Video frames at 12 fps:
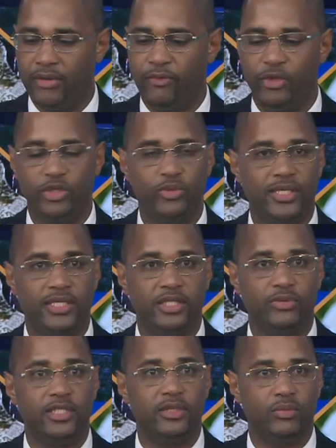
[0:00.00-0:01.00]
for
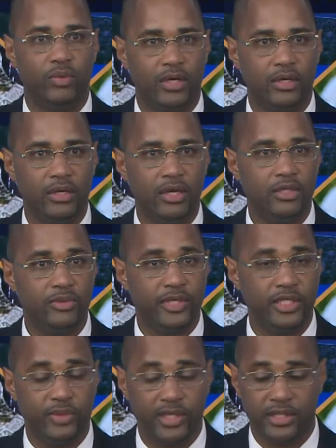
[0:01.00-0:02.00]

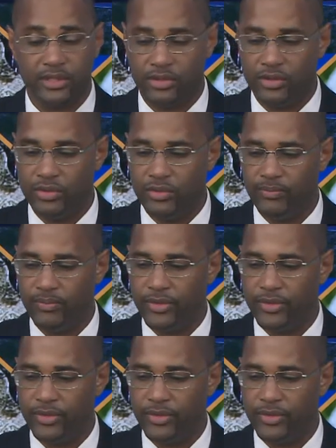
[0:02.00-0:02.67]
2021-2022,